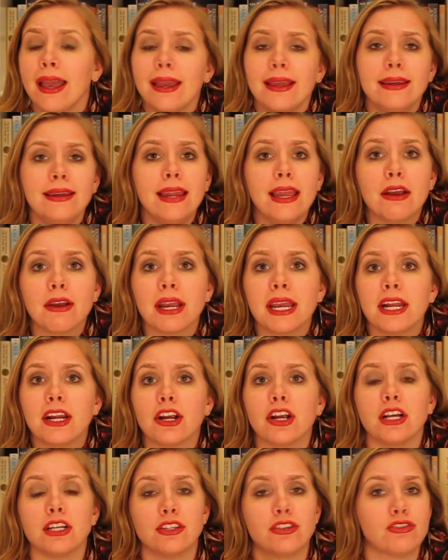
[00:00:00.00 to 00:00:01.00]
narrator,
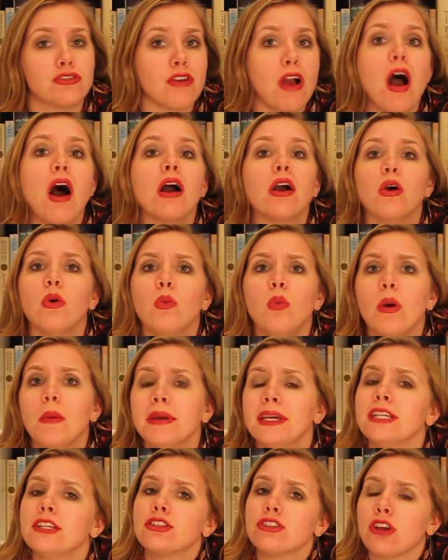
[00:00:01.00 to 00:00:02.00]
a strong
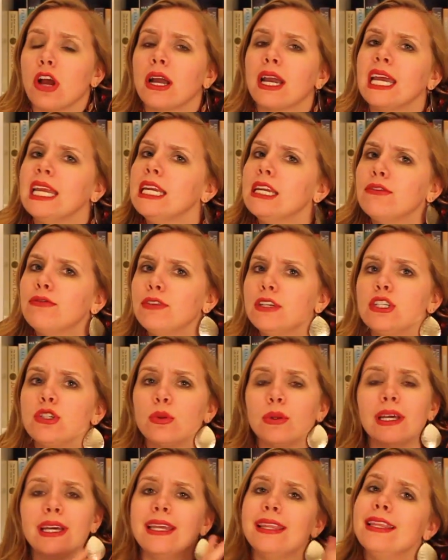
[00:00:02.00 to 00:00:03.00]
woman, strong
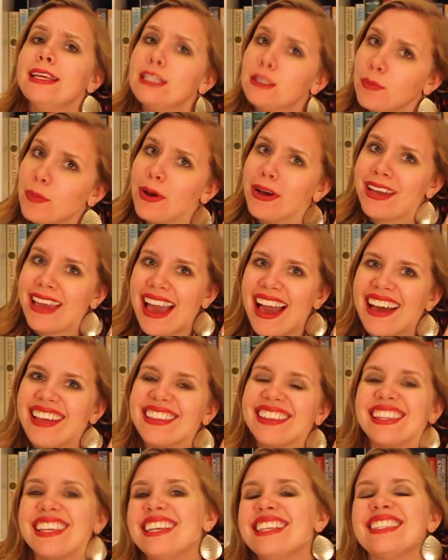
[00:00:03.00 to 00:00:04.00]
individual in this book at
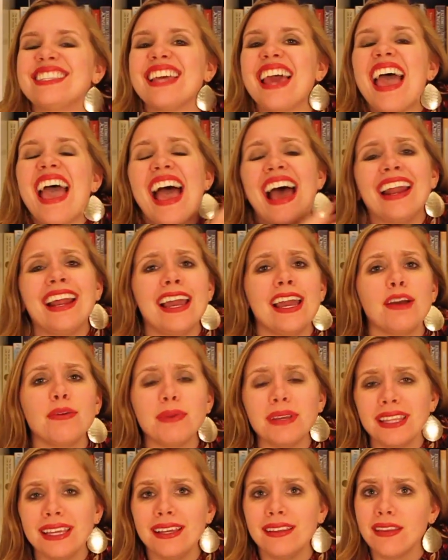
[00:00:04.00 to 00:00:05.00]
least, and I
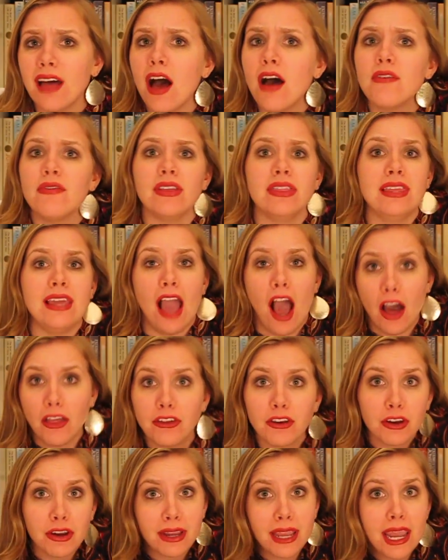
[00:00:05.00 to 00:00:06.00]
really love the
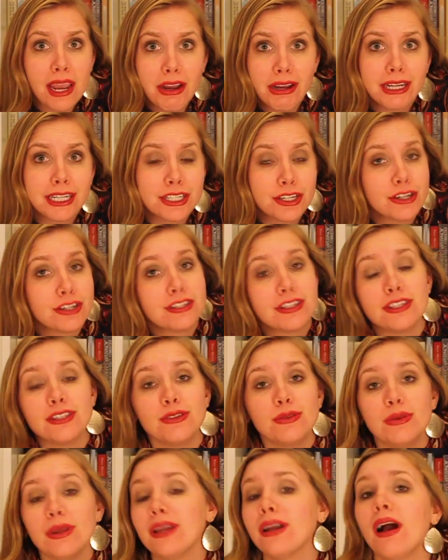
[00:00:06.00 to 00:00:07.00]
other characters that
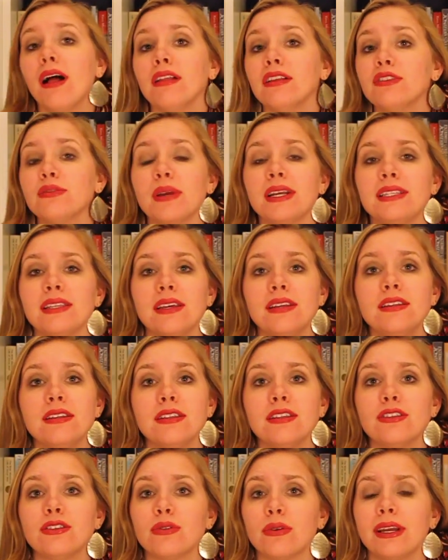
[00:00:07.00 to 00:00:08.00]
Suzanne Collins writes into
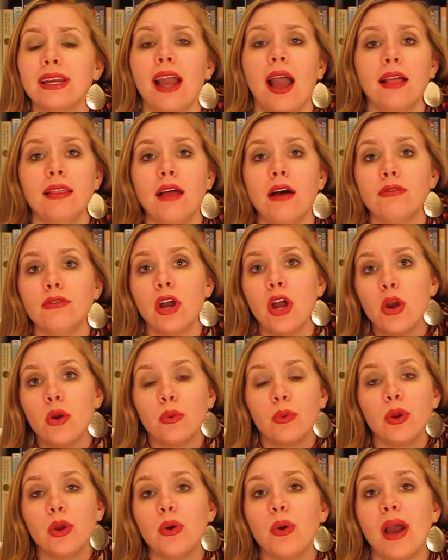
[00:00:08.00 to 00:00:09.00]
the story. I love
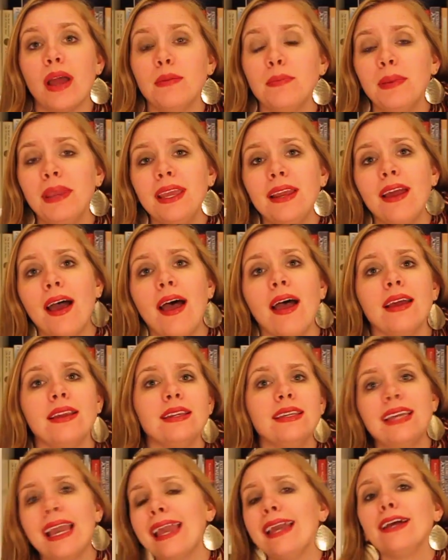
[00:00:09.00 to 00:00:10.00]
Rue and Peeta
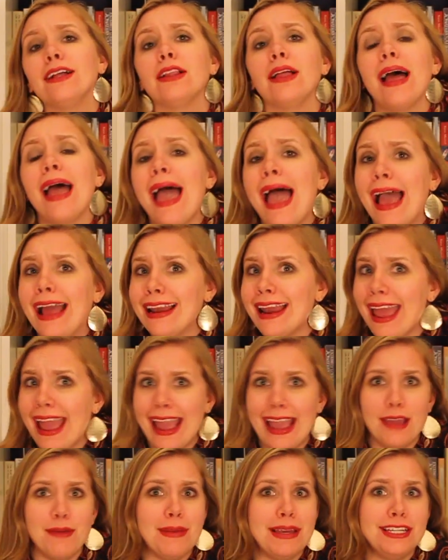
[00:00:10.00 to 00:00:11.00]
and Gale and
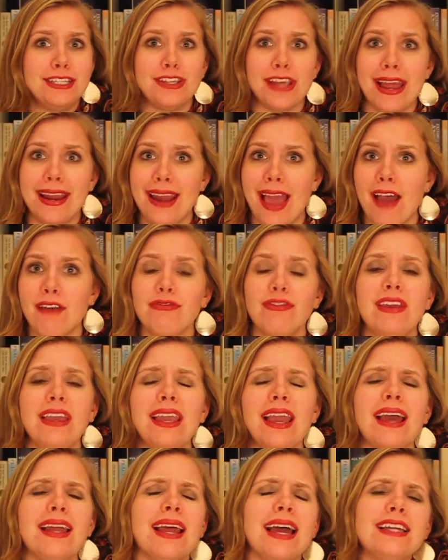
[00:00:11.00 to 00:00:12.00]
Haymitch and Effie,
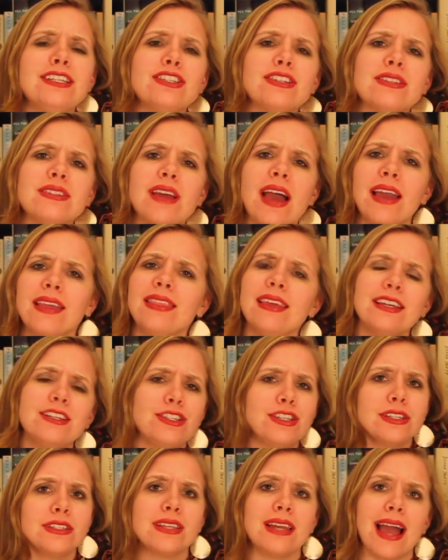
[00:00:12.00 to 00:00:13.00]
and I think she
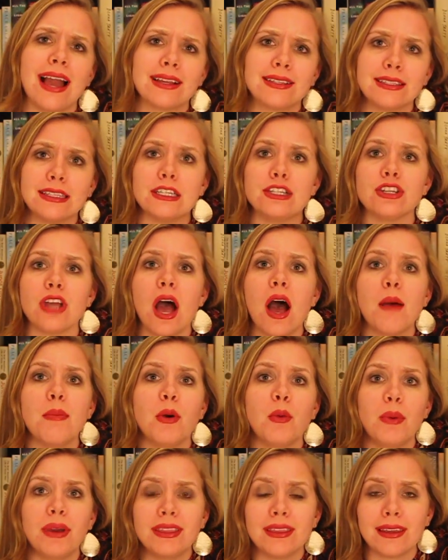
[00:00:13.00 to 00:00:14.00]
does an excellent job
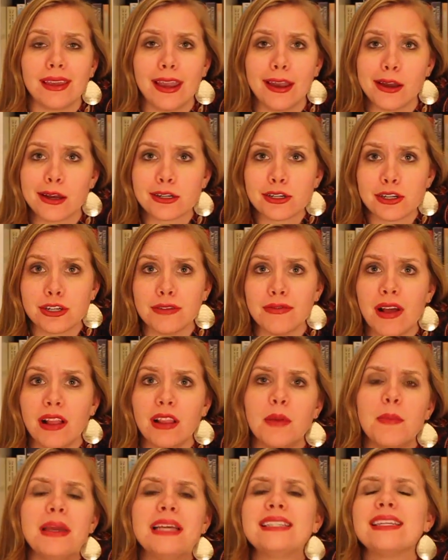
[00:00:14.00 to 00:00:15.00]
with character
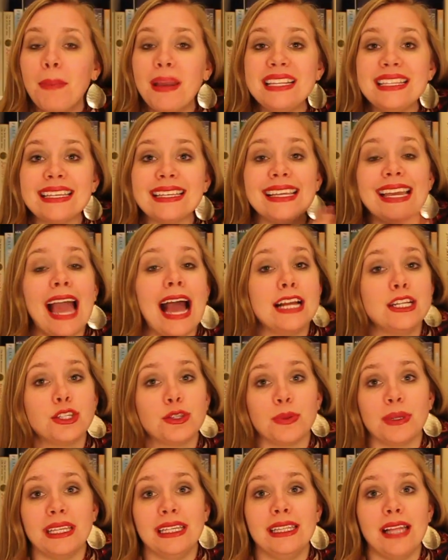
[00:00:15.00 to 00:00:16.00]
development. Basically, I just
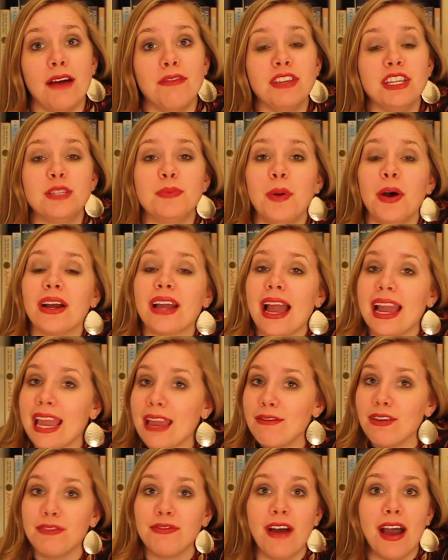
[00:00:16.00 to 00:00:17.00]
really love this book. I gave
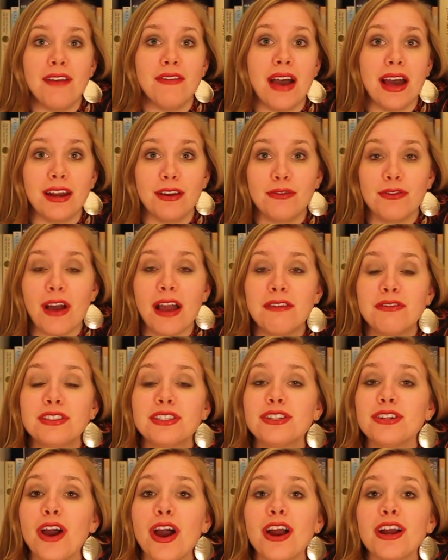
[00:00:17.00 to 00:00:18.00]
it 5 out of 5
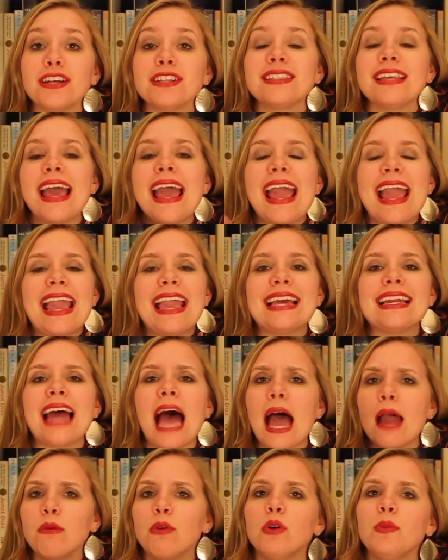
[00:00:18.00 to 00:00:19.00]
stars, and
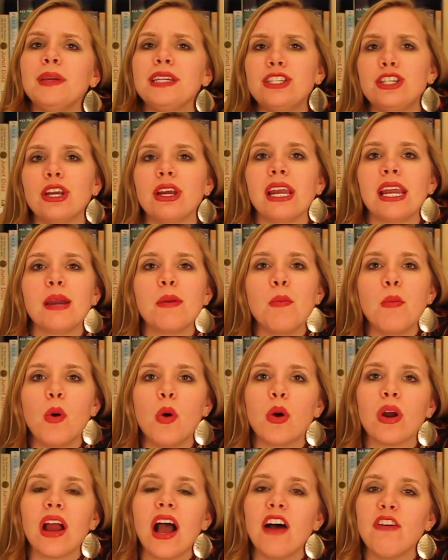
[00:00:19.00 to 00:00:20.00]
I will be sharing
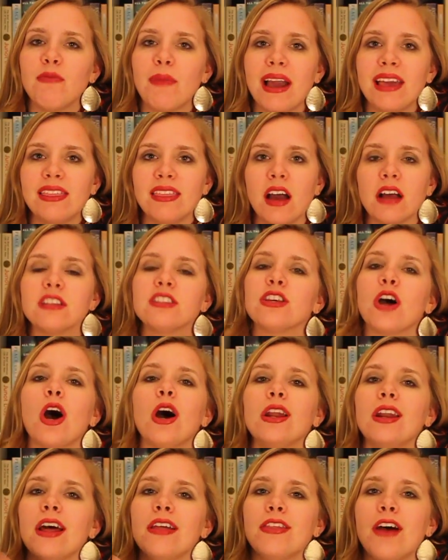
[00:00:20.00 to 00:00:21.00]
more of my thoughts
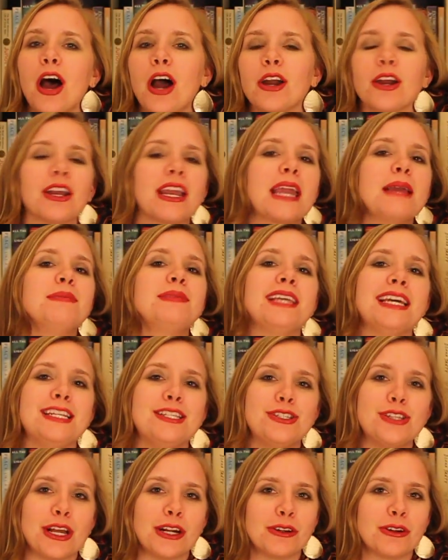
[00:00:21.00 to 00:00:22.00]
on The Hunger Games in
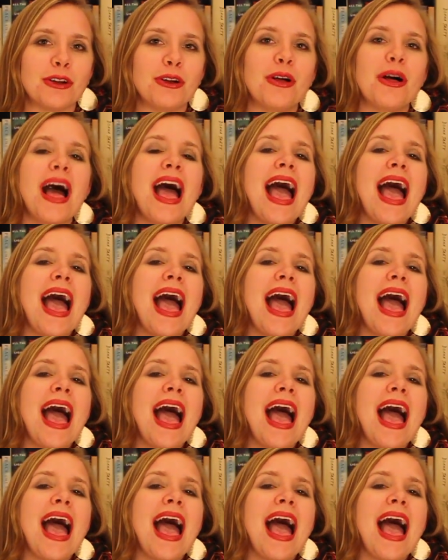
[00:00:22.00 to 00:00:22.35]
general